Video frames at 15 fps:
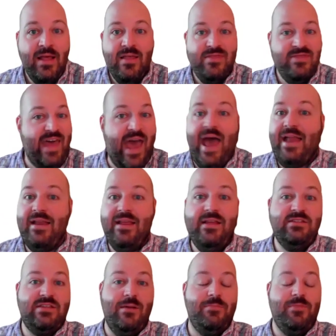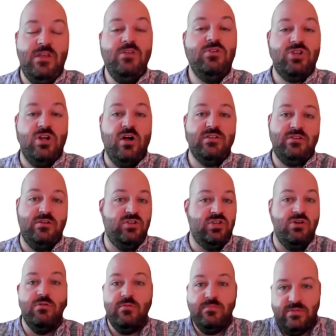that is something you should also do
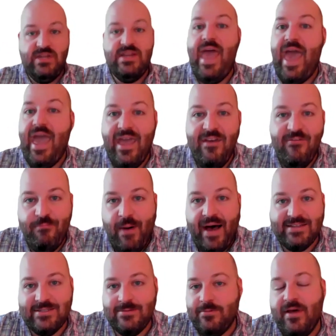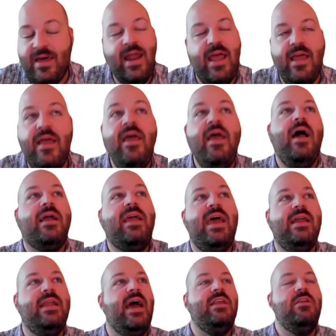today if possible. And I
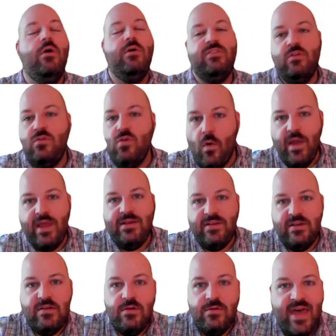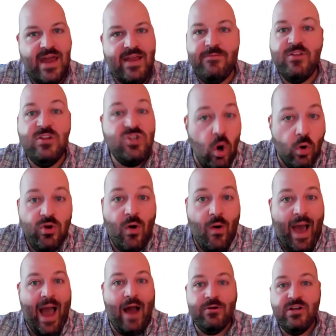know it's annoying to do that. If you don't know
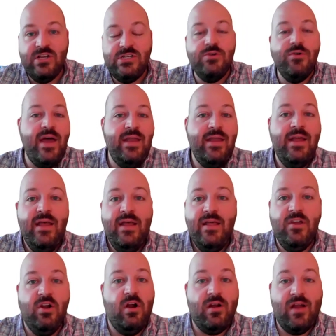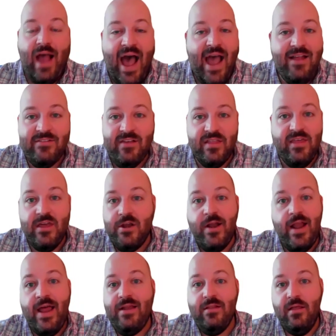how to do it, there are guides on the
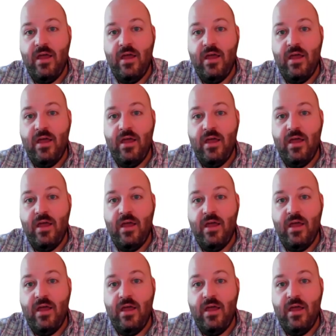internet.